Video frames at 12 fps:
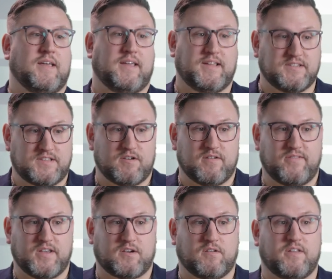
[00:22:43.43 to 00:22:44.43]
Is there a
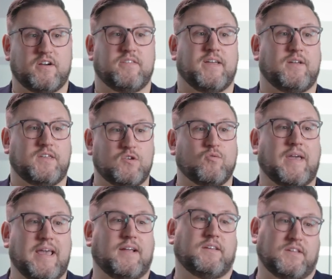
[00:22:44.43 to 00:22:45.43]
vehicle there that you
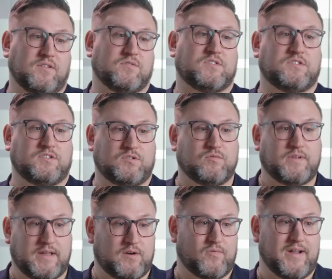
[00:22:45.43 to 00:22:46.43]
can use to
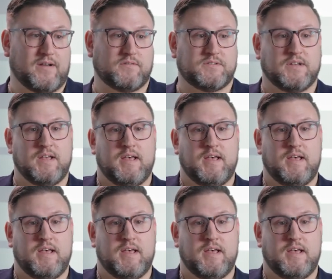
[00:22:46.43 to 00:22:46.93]
get around?